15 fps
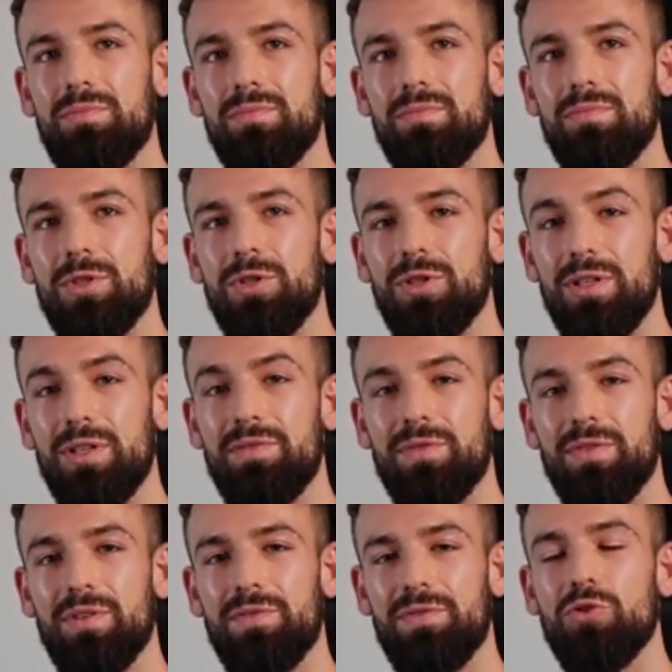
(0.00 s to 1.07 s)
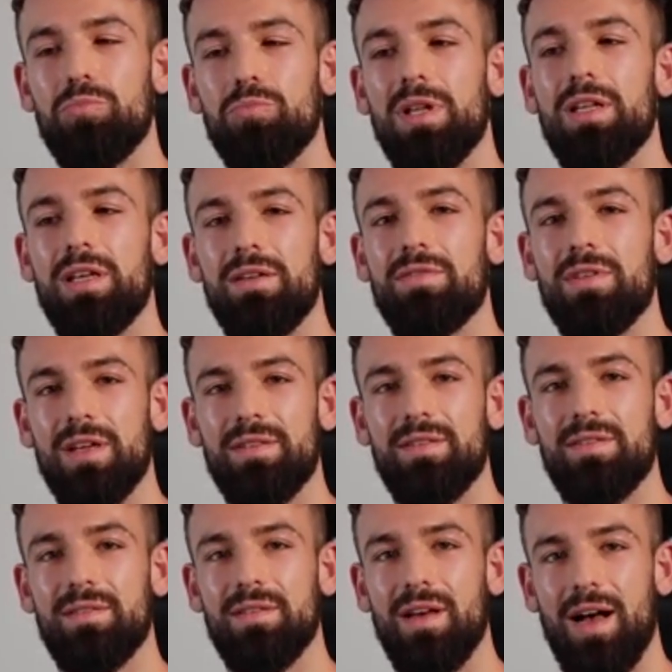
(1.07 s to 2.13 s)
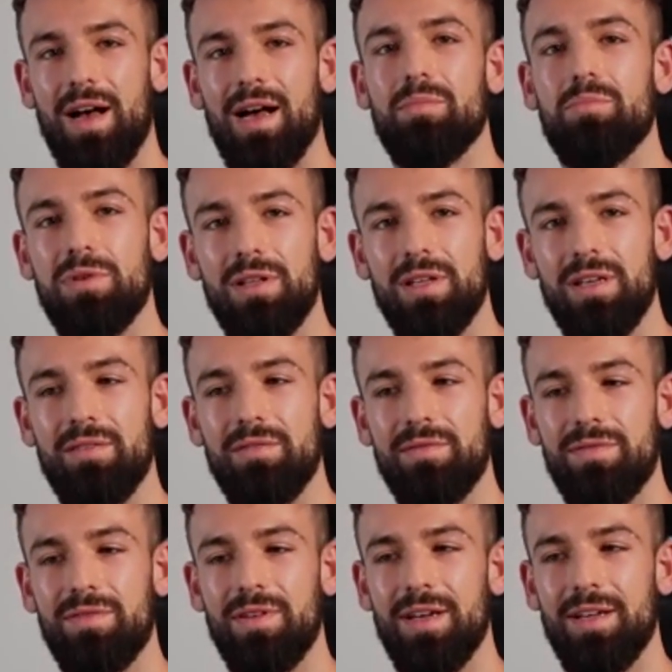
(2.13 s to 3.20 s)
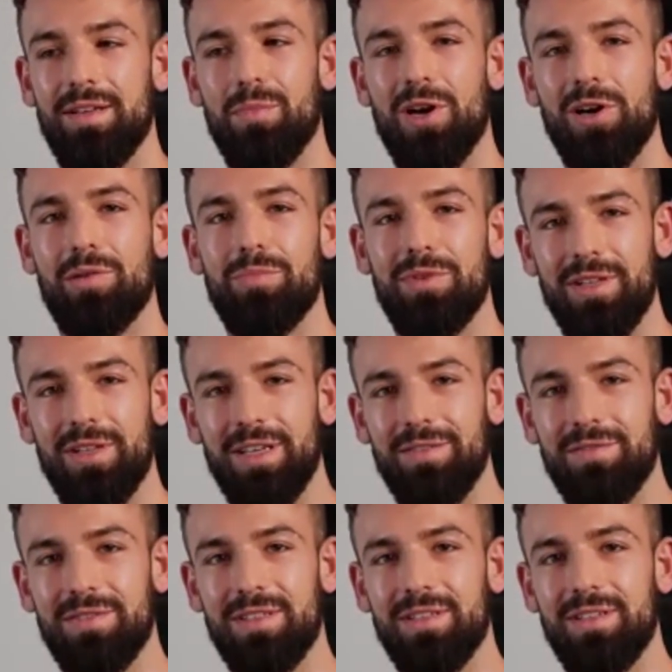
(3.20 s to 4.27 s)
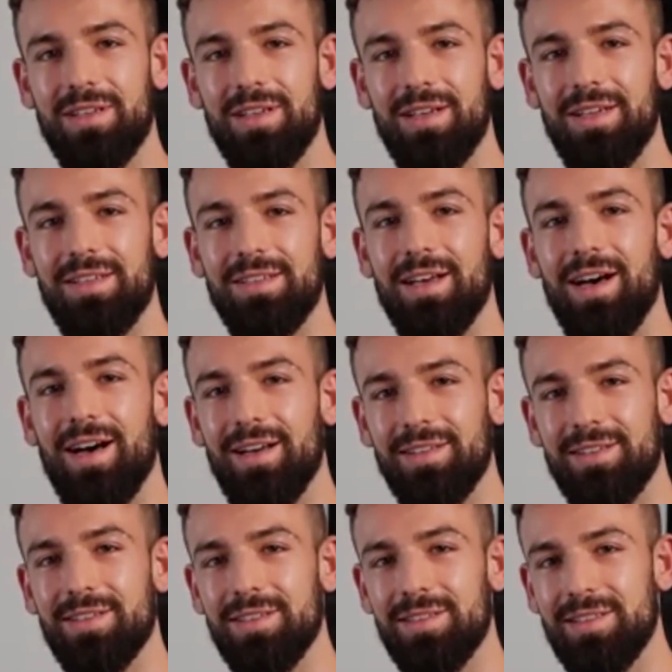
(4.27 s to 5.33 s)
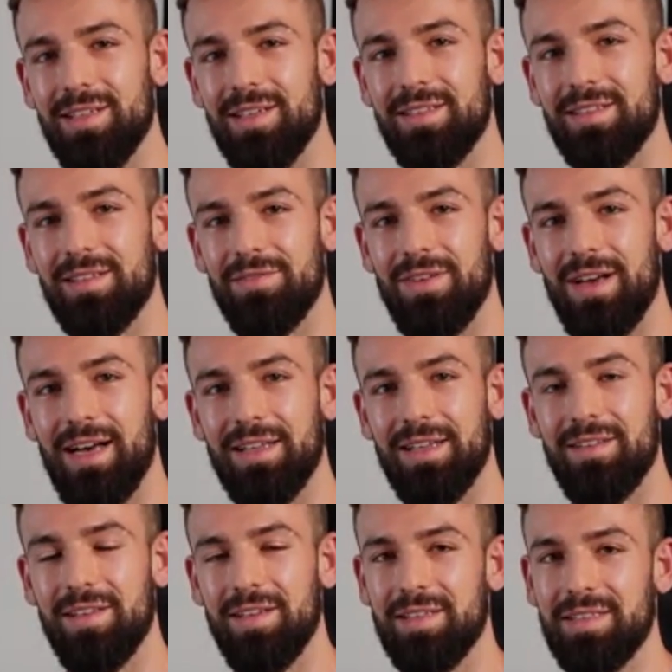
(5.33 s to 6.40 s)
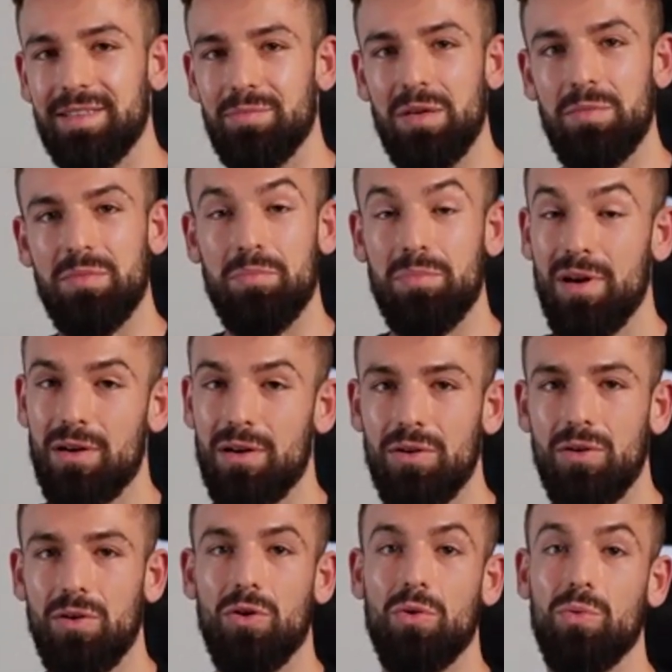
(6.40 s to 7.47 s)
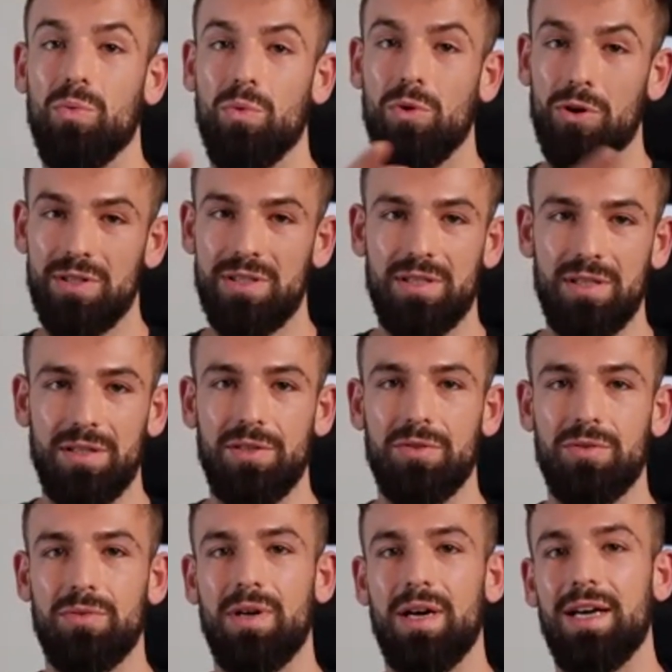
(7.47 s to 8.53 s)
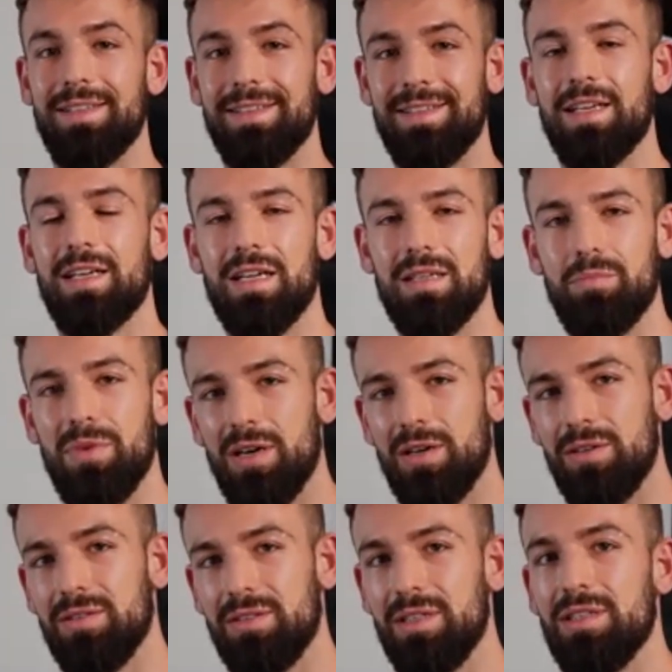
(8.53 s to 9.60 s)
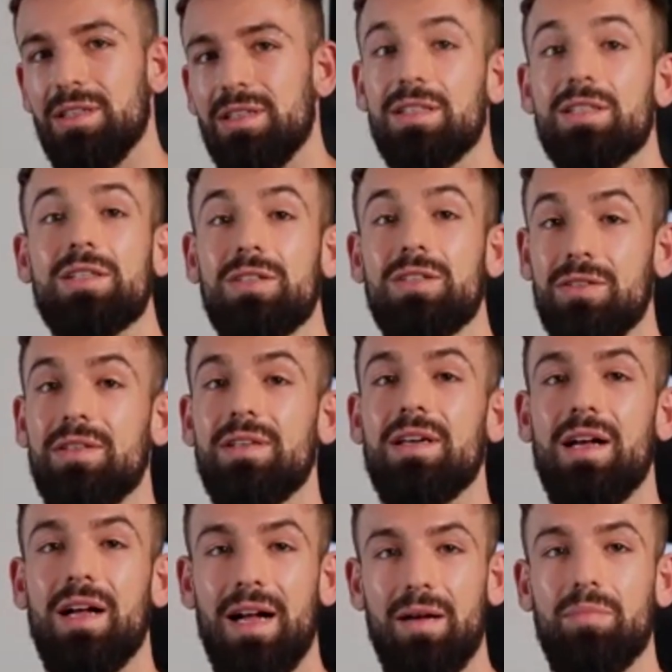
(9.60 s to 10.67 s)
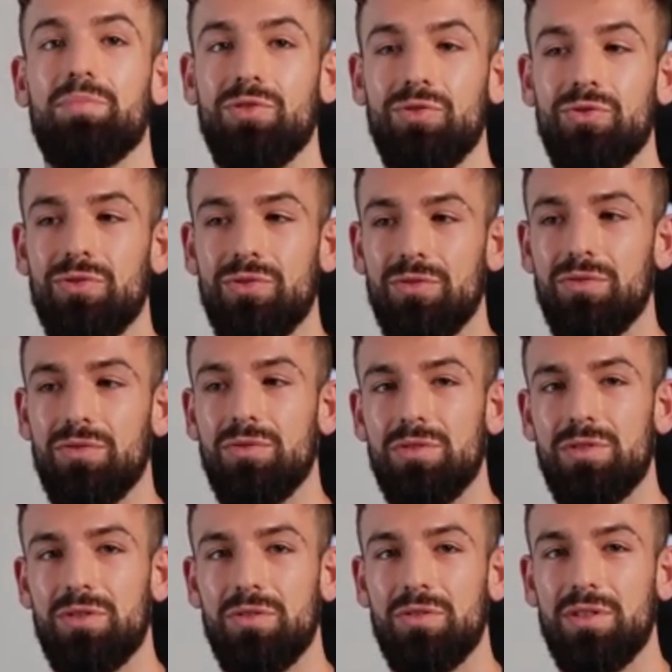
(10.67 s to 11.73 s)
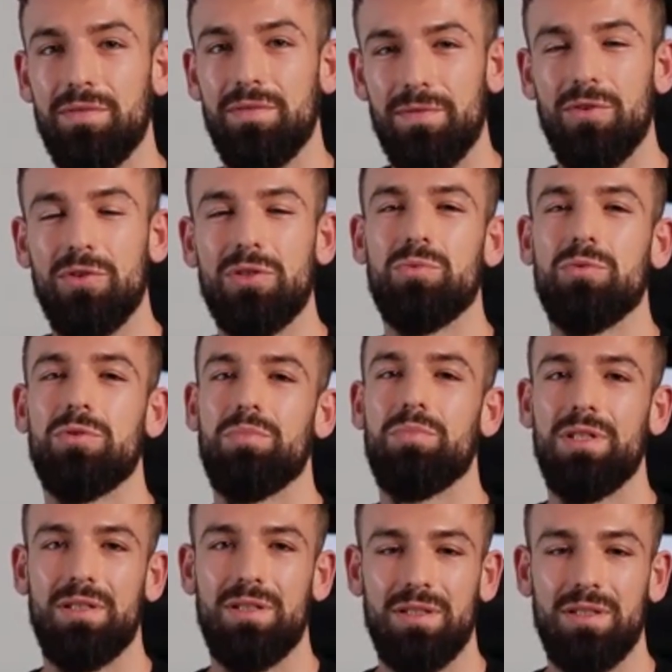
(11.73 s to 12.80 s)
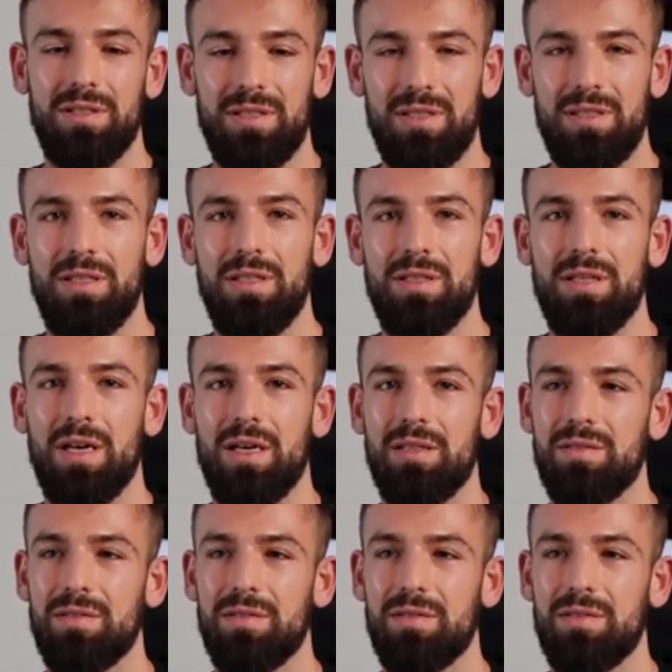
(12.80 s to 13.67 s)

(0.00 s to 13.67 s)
if you believe that I believe and Mark believes and others that have had things maybe better or worse than you and they got better, then it could happen to you. So the first would be the seed that